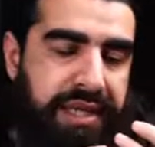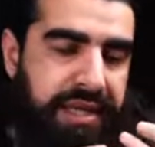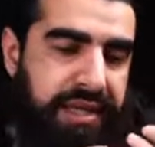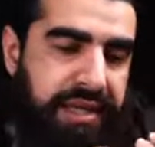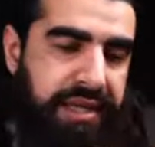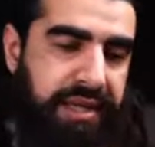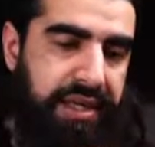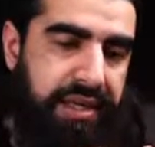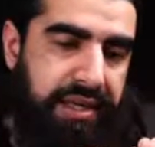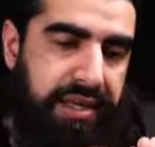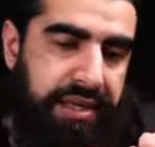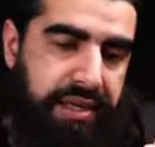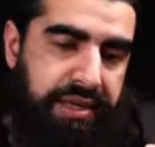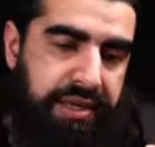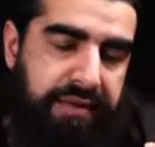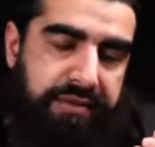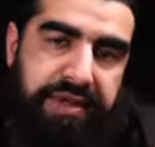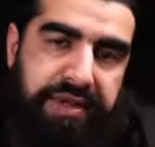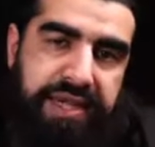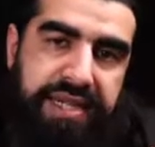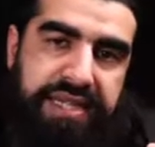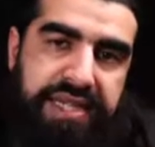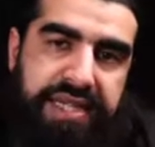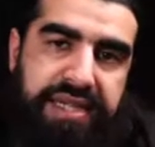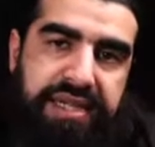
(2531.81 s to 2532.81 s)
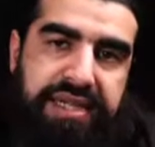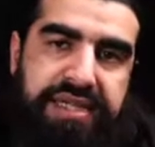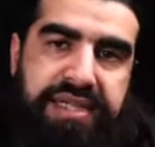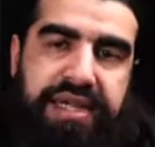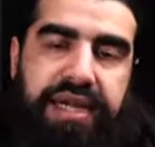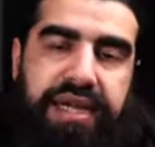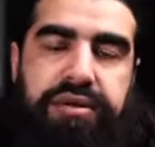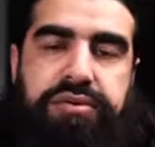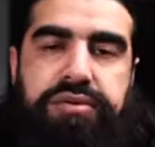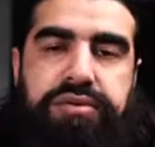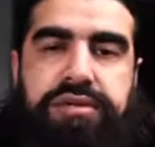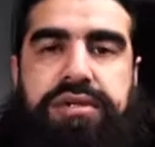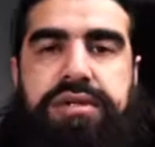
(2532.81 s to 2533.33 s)
the phonetical
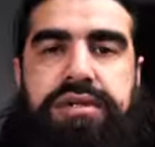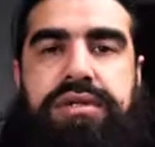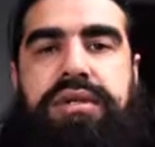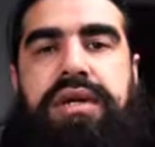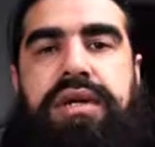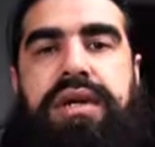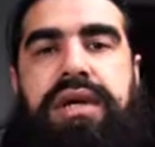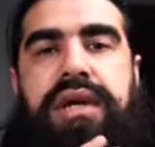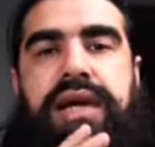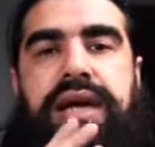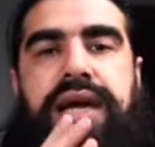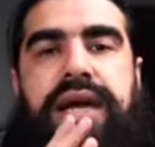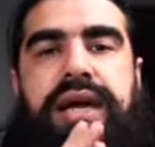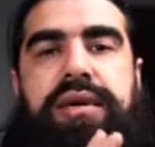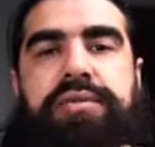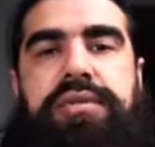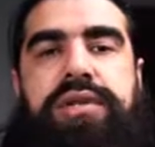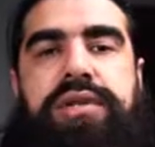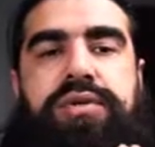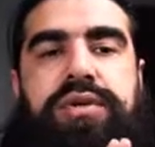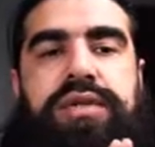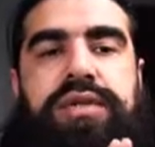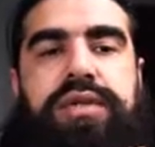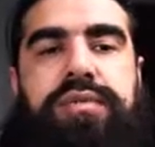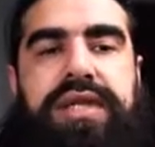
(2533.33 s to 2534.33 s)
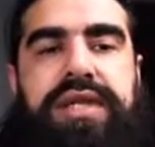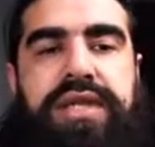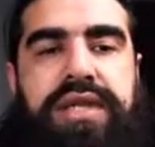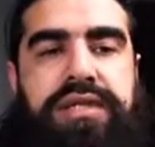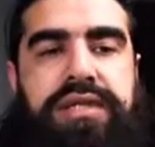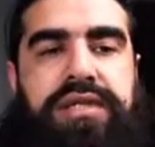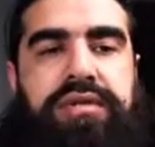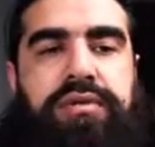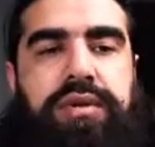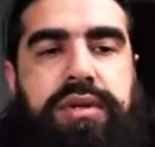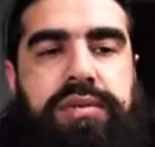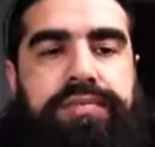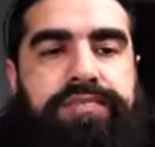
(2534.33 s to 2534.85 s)
sounds and between the
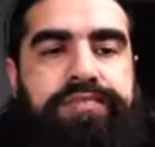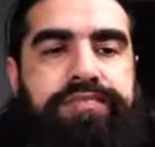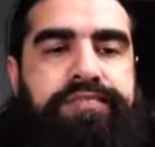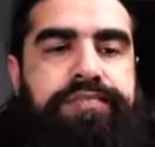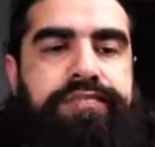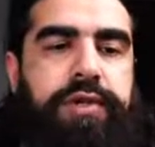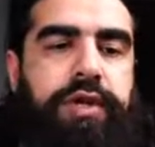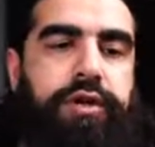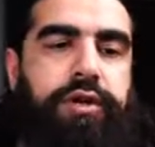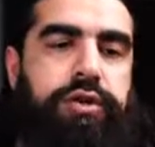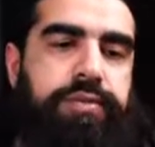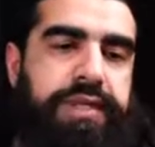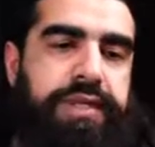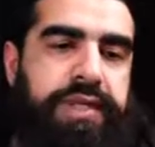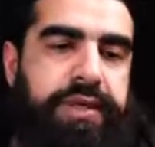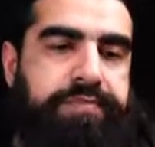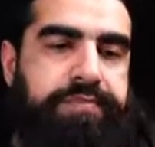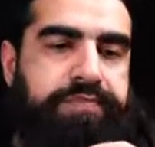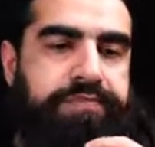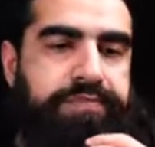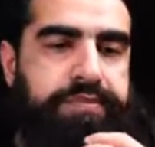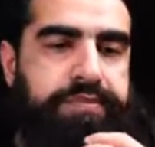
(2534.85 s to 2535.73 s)
meanings as well. 100%.